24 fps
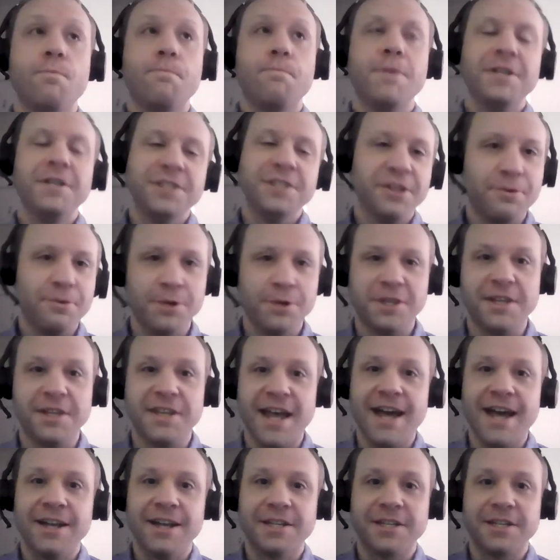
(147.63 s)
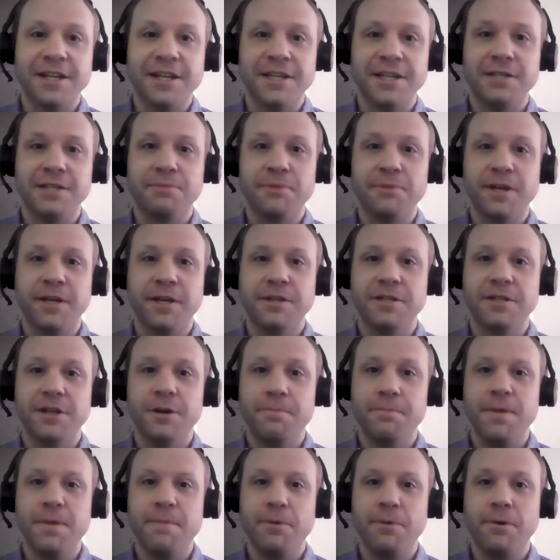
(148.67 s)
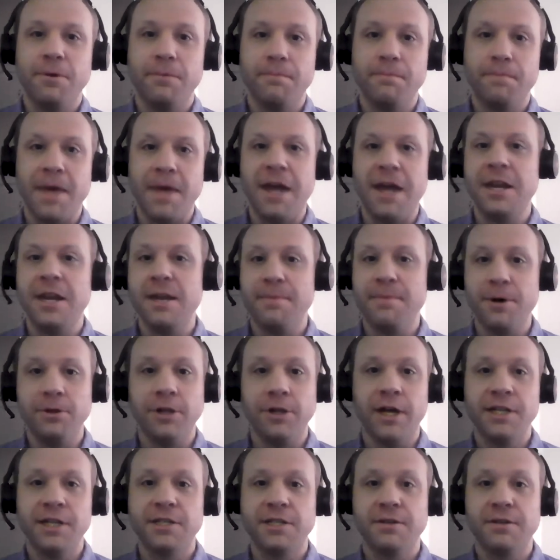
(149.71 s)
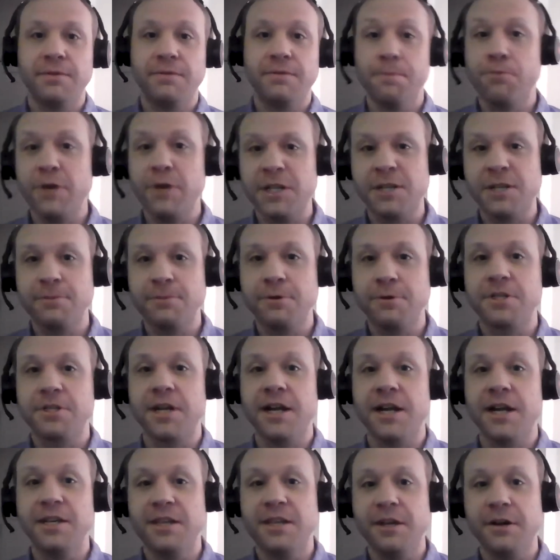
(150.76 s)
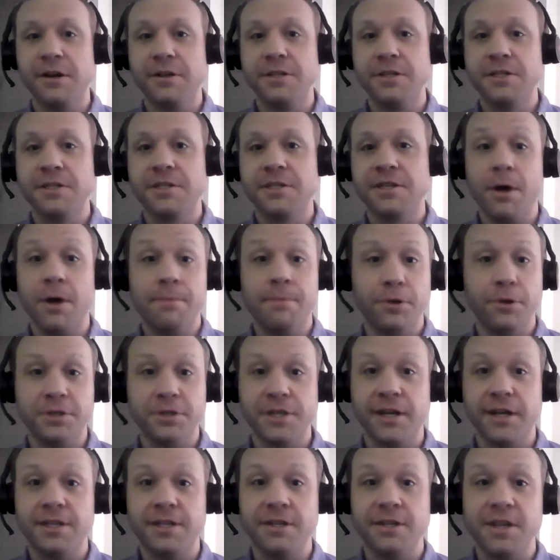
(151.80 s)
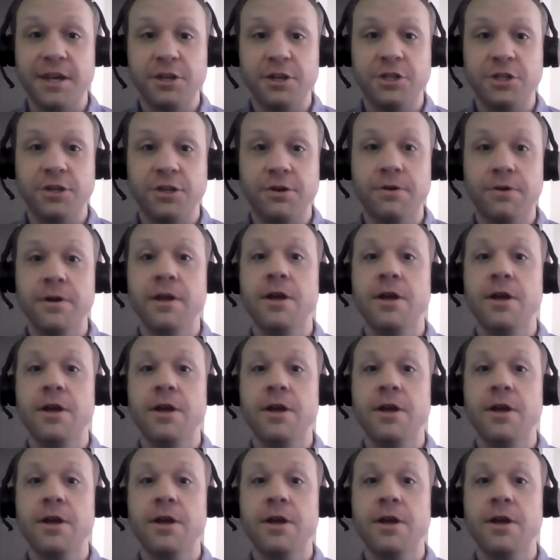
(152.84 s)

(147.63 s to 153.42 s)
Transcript: basically what the data says because you know people bandy about lots of principles and ideals on both sides of the issue